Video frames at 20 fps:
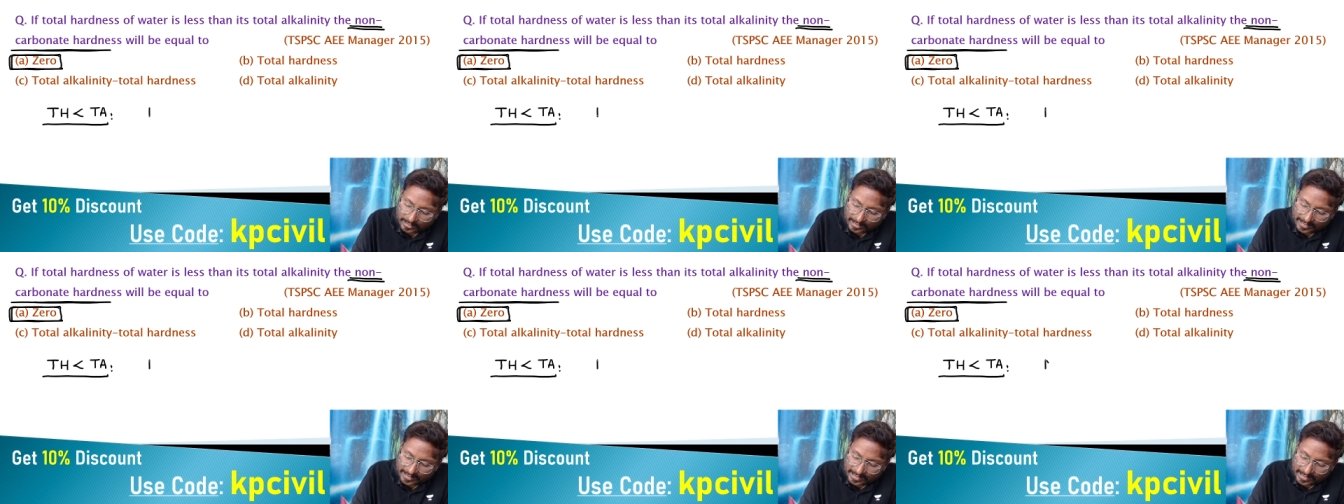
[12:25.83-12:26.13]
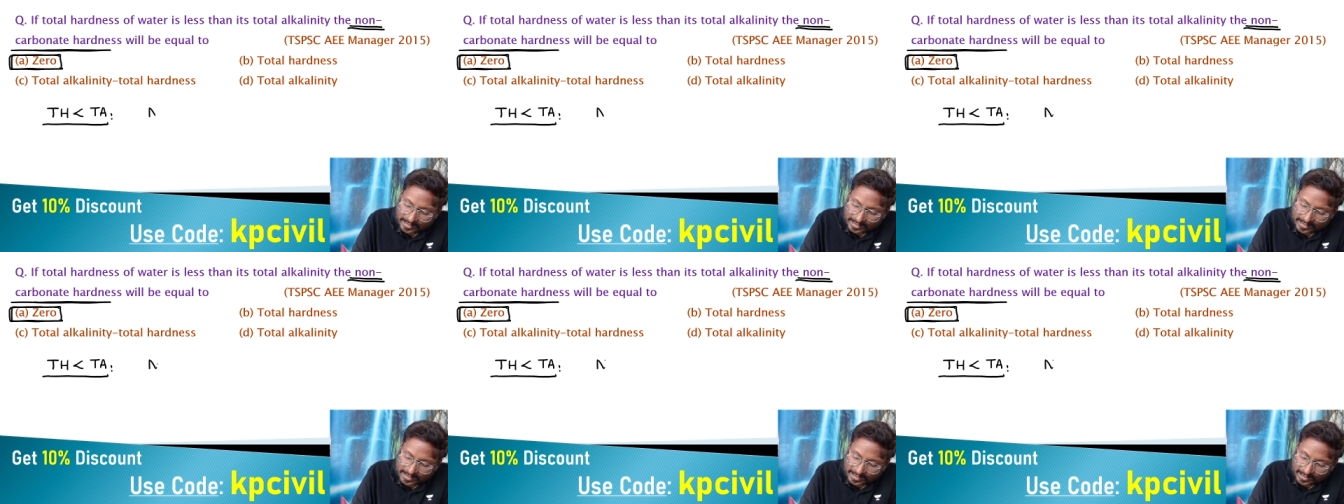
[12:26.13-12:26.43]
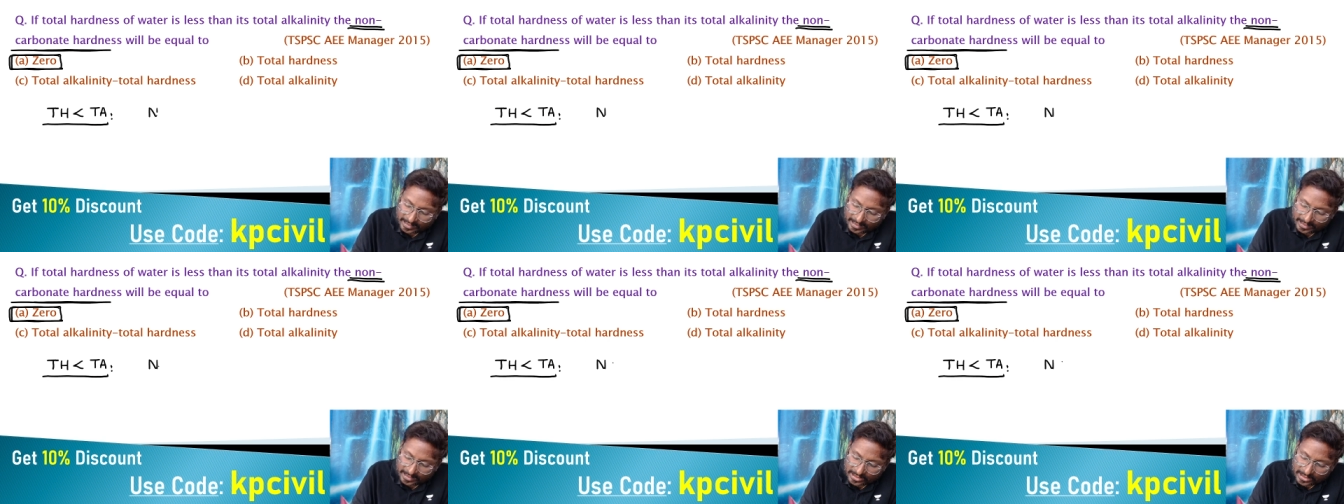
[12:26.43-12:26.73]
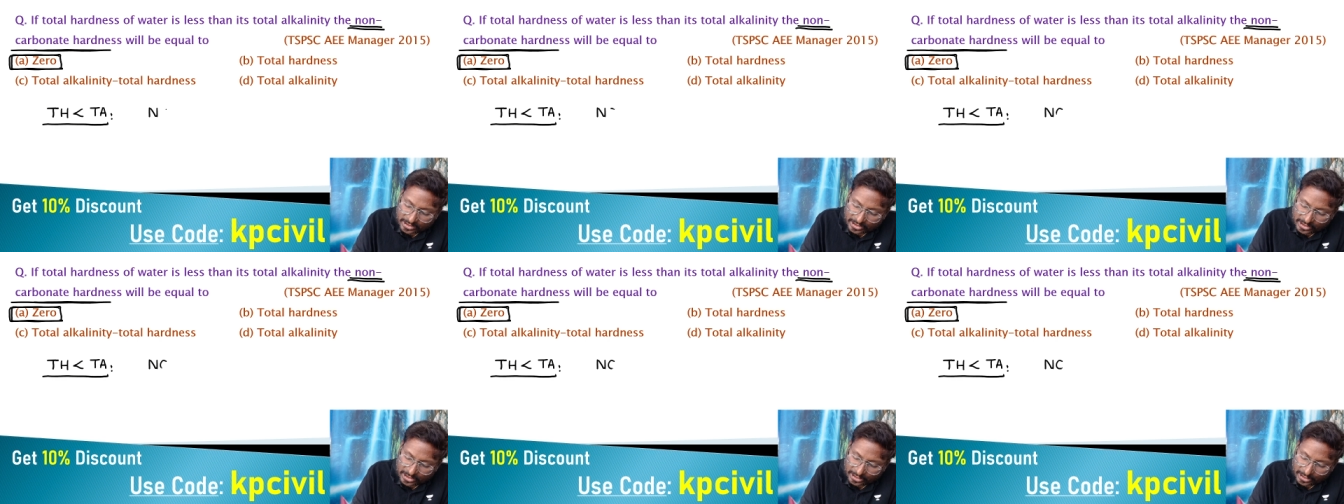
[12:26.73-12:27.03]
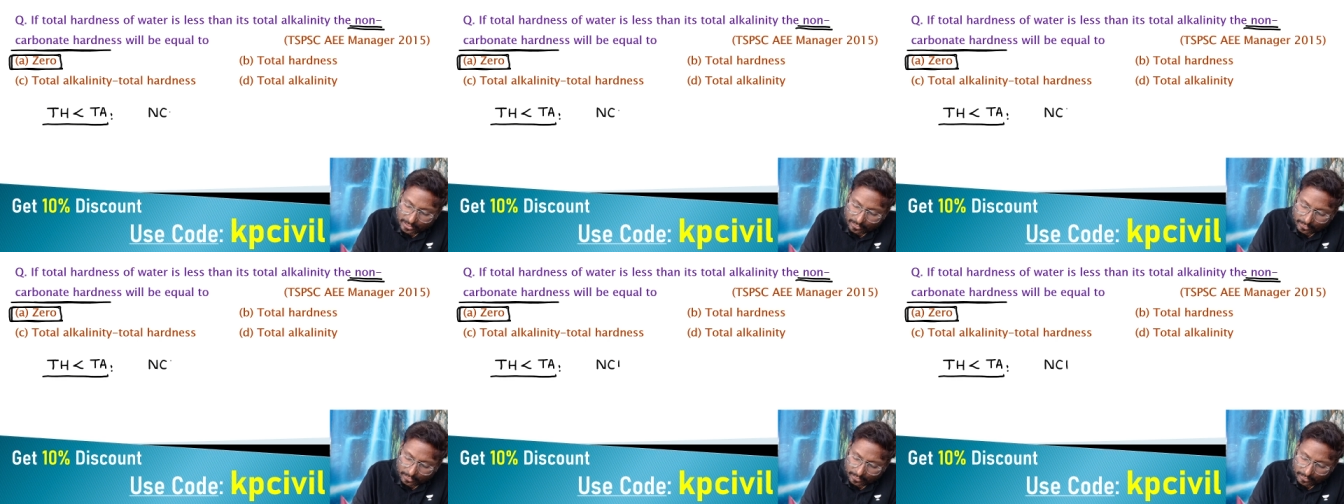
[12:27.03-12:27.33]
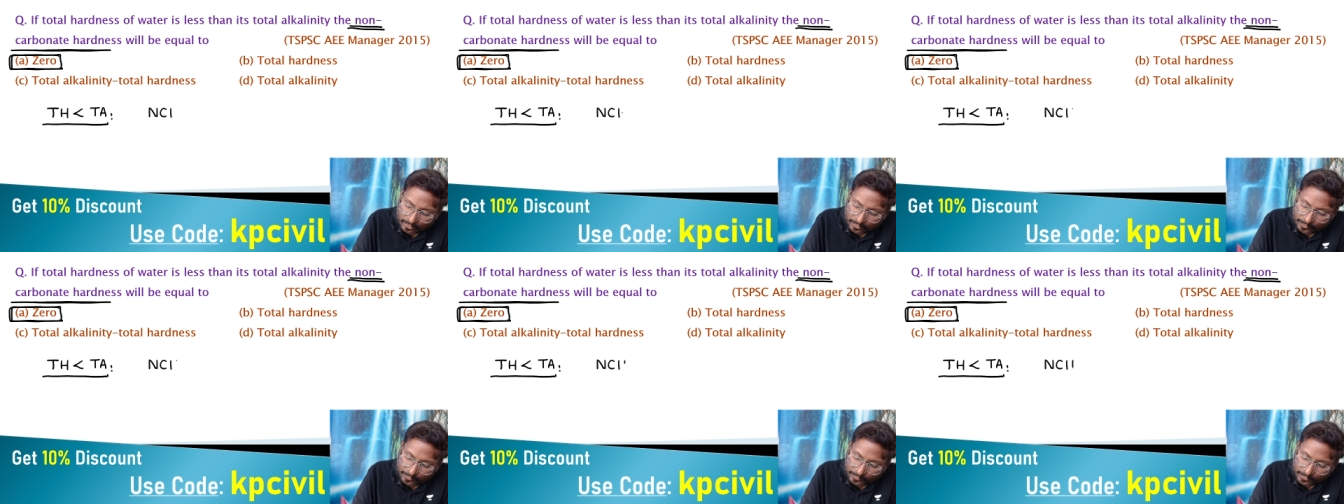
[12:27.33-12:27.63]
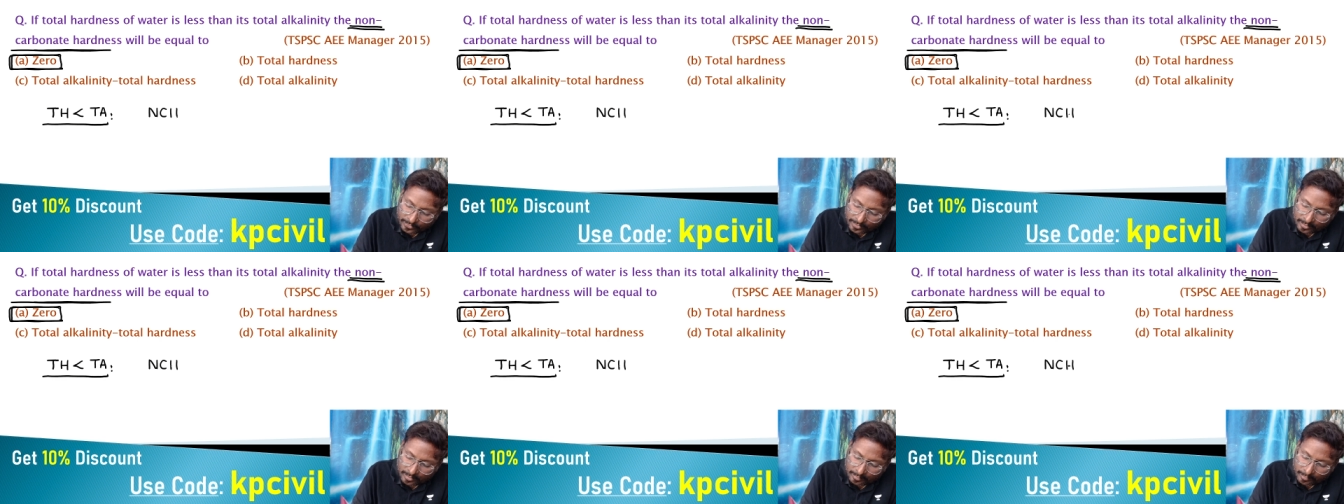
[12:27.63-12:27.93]
NCH 0
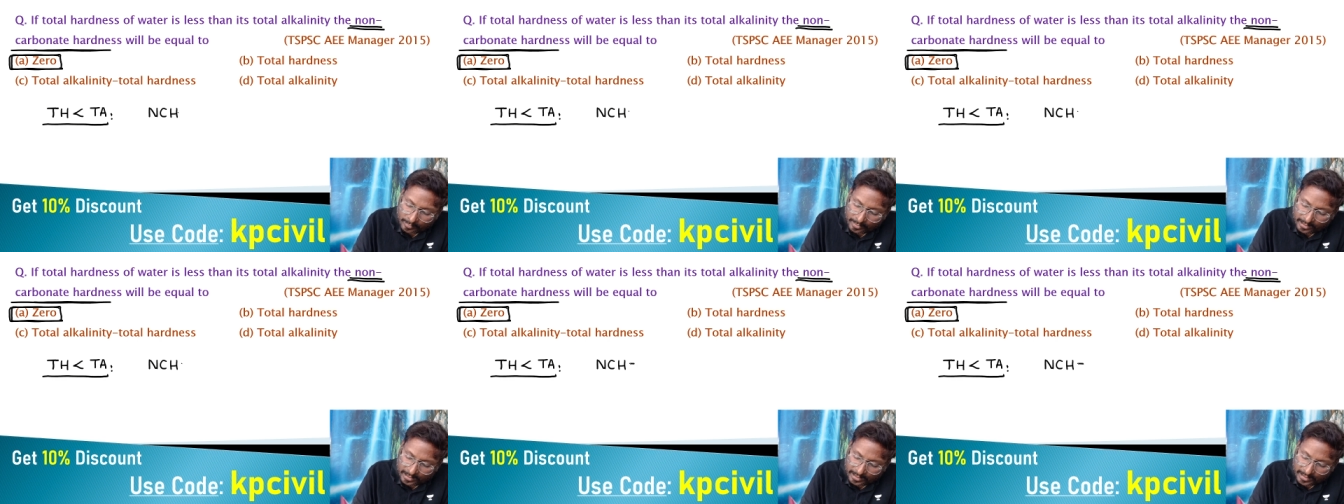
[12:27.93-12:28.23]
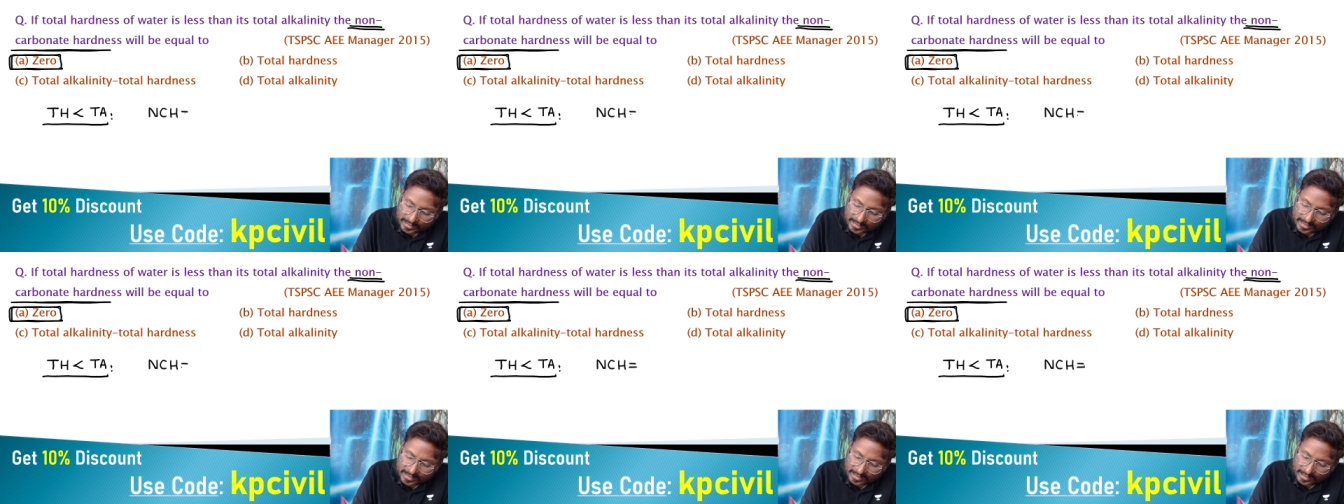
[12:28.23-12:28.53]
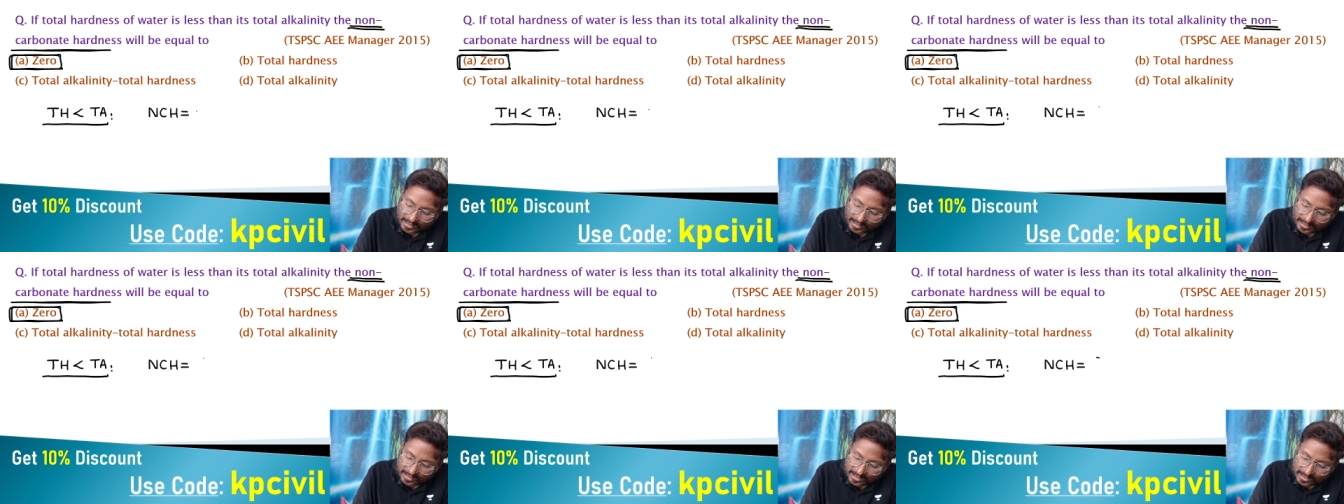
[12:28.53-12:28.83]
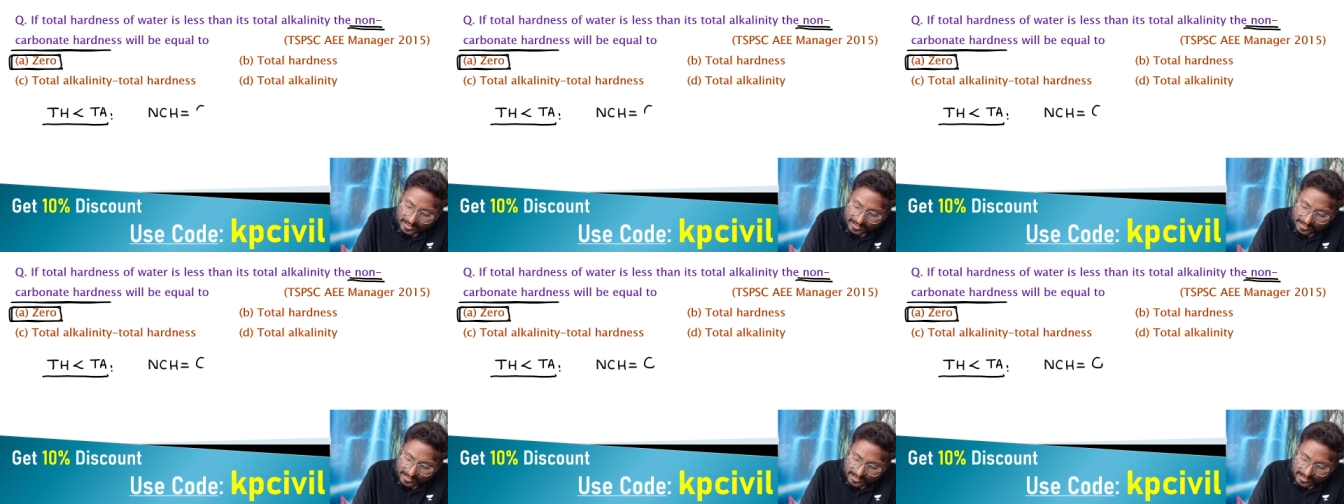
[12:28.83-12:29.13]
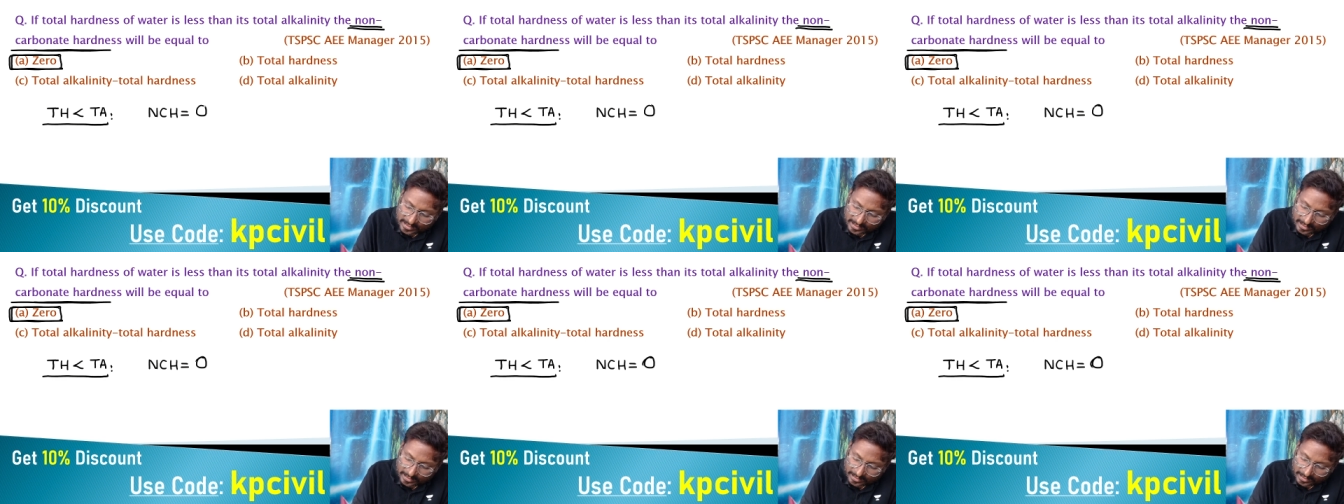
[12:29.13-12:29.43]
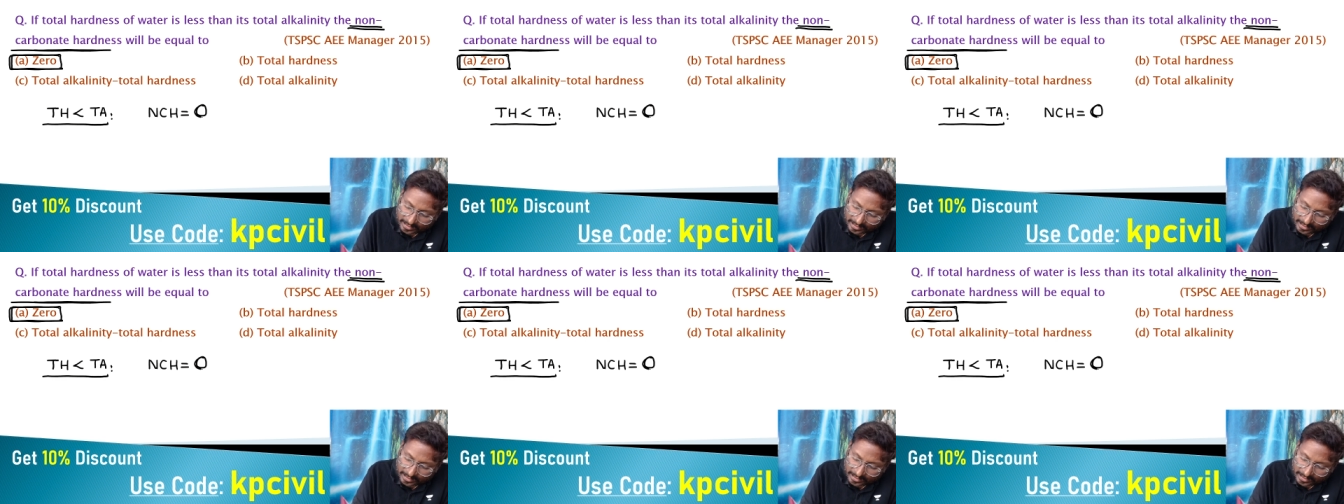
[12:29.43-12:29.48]
because CH is